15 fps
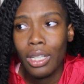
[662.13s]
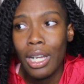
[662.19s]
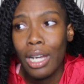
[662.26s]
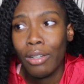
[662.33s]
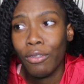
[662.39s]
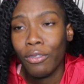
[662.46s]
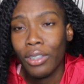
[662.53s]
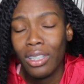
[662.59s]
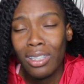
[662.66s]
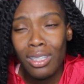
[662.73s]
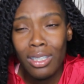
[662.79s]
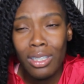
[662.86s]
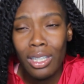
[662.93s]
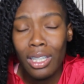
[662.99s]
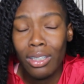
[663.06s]
and God
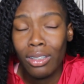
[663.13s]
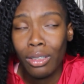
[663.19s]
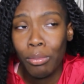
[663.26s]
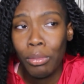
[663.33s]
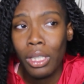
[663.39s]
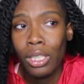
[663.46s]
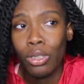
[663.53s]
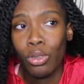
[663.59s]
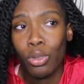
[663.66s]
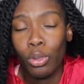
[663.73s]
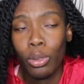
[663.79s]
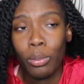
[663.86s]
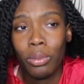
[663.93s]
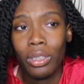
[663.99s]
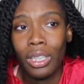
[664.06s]
fixing things in me, you know
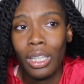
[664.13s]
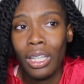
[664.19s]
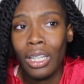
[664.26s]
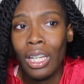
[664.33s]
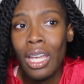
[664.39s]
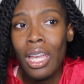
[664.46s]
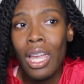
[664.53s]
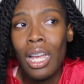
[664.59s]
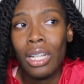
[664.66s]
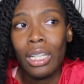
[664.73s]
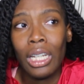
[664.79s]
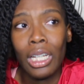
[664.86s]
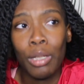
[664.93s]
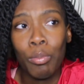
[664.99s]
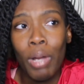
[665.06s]
what I'm saying?
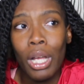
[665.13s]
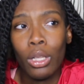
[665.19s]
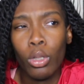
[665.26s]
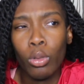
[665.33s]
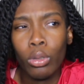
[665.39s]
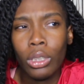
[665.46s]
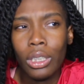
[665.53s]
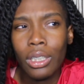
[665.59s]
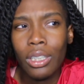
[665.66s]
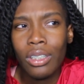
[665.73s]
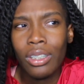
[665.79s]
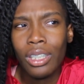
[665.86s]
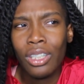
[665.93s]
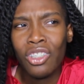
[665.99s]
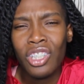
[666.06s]
Like in my
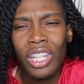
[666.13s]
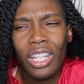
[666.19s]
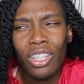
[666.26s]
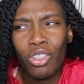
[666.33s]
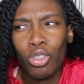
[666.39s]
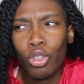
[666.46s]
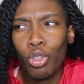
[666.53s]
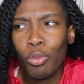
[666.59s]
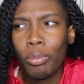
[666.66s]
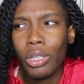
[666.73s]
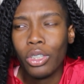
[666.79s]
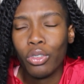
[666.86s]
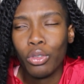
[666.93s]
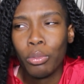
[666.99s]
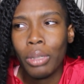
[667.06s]
loneliness, He changed so
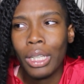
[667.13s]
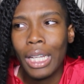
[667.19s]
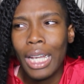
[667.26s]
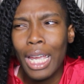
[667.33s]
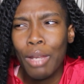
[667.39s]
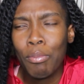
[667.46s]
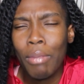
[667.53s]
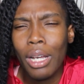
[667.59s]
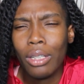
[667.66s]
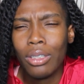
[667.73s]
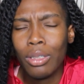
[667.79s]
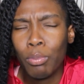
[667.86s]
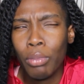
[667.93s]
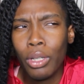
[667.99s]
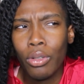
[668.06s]
much for me. Like in my
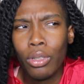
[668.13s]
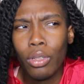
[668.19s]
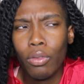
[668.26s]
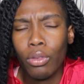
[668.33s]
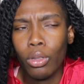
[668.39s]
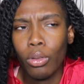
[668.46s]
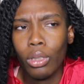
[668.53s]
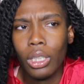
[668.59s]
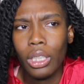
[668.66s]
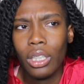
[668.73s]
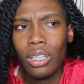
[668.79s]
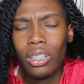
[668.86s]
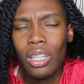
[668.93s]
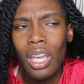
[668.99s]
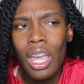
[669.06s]
period of
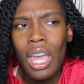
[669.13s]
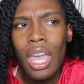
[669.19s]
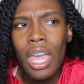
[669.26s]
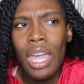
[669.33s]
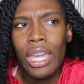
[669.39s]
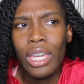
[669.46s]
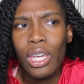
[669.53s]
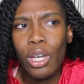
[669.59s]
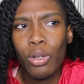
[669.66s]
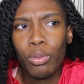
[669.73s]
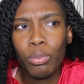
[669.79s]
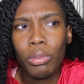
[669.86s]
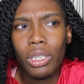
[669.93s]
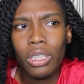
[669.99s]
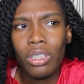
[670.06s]
loneliness, He
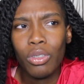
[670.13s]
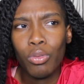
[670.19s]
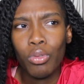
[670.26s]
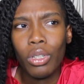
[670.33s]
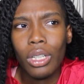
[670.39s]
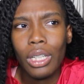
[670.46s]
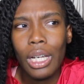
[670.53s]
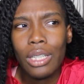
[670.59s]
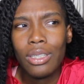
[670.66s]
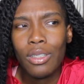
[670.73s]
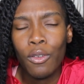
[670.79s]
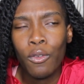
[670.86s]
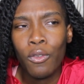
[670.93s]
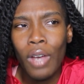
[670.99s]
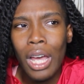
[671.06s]
helped me to realize
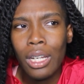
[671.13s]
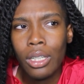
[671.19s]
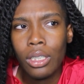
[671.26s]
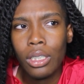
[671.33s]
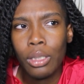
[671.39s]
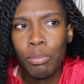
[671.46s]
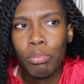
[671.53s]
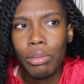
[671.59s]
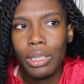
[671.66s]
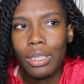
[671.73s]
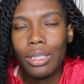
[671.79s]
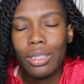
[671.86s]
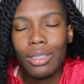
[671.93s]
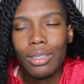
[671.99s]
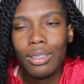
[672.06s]
to finally be
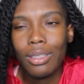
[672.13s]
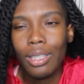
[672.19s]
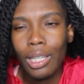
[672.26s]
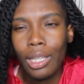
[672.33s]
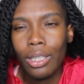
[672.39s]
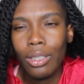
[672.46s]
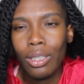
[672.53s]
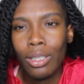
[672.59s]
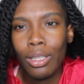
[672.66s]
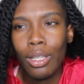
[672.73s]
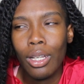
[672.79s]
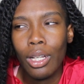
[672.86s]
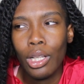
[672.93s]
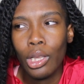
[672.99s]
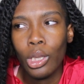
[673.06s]
content
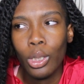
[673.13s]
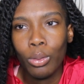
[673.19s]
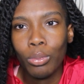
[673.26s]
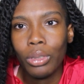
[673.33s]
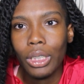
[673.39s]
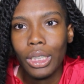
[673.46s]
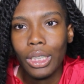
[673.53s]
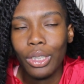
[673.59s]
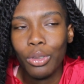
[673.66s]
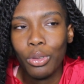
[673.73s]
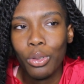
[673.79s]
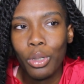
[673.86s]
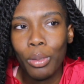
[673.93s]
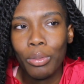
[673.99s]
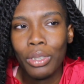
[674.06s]
lonely, you
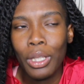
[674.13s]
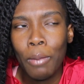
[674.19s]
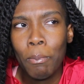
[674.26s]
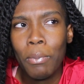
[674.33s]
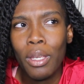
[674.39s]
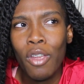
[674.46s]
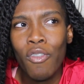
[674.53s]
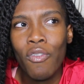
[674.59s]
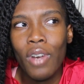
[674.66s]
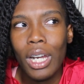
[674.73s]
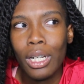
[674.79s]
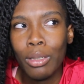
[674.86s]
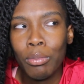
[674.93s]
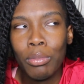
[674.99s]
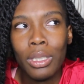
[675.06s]
know what I'm saying?
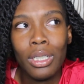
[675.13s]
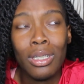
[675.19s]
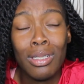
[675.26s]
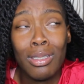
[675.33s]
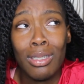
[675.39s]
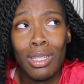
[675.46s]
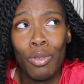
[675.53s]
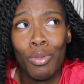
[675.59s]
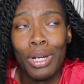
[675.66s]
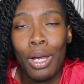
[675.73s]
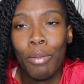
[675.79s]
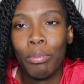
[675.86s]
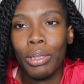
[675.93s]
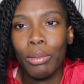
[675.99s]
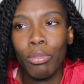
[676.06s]
Finally be content
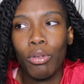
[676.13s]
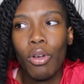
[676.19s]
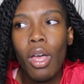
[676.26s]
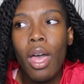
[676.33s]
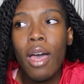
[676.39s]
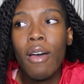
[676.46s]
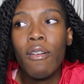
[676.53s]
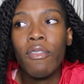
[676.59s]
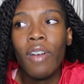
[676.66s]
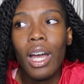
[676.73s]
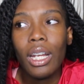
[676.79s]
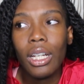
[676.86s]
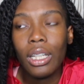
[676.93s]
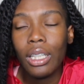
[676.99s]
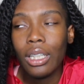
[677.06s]
without people,
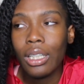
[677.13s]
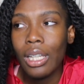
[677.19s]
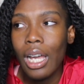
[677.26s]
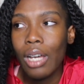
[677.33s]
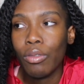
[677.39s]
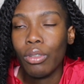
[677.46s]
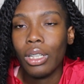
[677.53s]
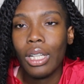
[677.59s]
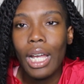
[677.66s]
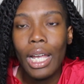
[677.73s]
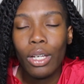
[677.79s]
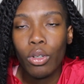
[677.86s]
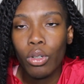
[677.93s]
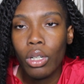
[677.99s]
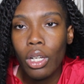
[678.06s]
finally not
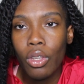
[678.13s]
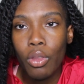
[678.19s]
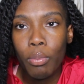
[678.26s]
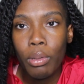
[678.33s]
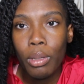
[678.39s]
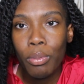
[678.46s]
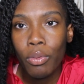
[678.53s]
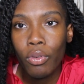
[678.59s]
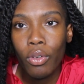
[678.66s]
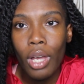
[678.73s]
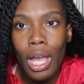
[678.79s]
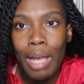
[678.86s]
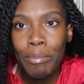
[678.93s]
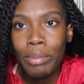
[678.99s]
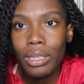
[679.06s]
relying on other people for
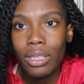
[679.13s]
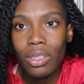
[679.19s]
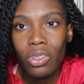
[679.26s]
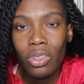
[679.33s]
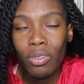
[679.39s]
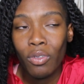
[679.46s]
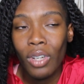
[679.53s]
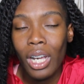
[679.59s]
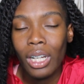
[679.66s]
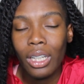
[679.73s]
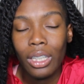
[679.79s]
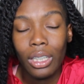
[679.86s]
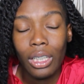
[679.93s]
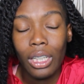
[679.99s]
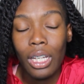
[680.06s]
happiness,
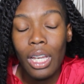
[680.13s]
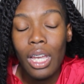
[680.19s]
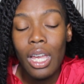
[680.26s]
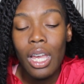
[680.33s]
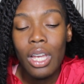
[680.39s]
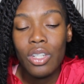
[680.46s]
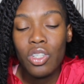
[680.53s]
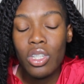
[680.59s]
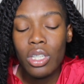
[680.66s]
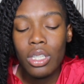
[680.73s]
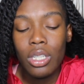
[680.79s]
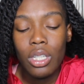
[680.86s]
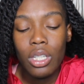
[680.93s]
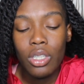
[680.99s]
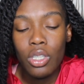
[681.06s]
finally
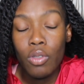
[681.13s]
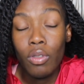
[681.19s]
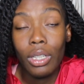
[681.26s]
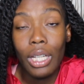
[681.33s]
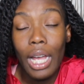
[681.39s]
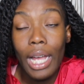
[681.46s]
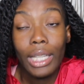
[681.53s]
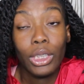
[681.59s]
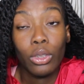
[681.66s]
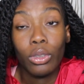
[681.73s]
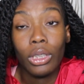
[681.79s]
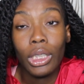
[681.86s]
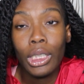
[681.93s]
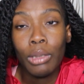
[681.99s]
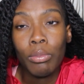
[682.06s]
just relying
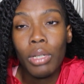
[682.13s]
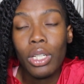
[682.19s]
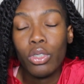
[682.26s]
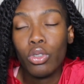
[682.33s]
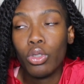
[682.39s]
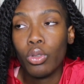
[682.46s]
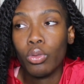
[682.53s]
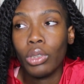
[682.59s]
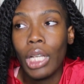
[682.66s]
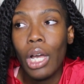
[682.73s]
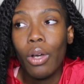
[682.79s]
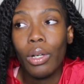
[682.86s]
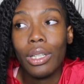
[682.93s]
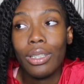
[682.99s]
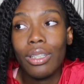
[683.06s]
on Him. And so
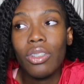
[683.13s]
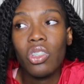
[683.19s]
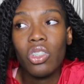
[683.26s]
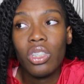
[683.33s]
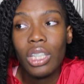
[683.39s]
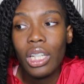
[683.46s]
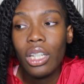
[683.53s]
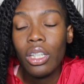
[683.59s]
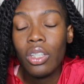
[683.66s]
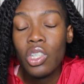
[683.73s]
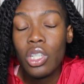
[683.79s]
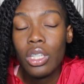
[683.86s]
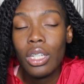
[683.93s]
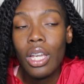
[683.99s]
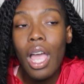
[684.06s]
now in this state,
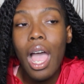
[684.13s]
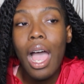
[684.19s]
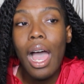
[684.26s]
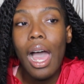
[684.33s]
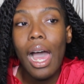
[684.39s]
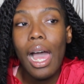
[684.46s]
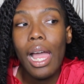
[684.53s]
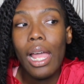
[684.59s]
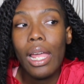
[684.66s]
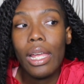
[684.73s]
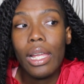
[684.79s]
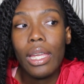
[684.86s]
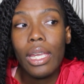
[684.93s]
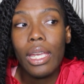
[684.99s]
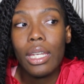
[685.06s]

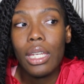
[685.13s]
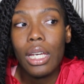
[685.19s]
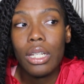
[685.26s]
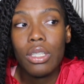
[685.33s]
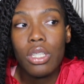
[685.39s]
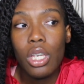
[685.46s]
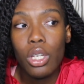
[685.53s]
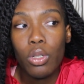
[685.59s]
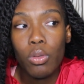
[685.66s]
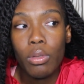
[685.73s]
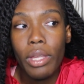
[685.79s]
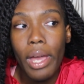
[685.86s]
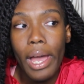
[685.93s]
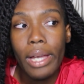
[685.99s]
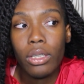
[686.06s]
I cannot tell
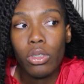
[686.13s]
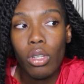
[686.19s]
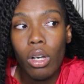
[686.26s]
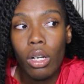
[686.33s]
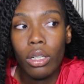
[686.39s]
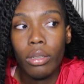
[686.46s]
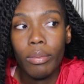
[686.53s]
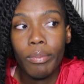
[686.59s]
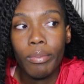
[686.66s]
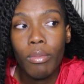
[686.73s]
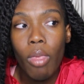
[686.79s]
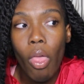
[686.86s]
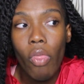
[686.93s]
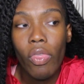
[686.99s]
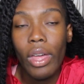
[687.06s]
you that I thought
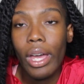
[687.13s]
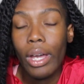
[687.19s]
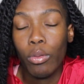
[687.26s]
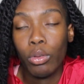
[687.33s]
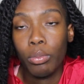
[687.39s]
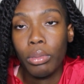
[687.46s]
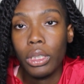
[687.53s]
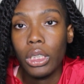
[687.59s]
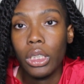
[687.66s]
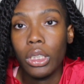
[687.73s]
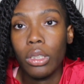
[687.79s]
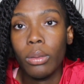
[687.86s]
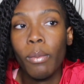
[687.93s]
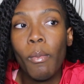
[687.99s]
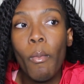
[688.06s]
that I would be
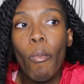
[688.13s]
here.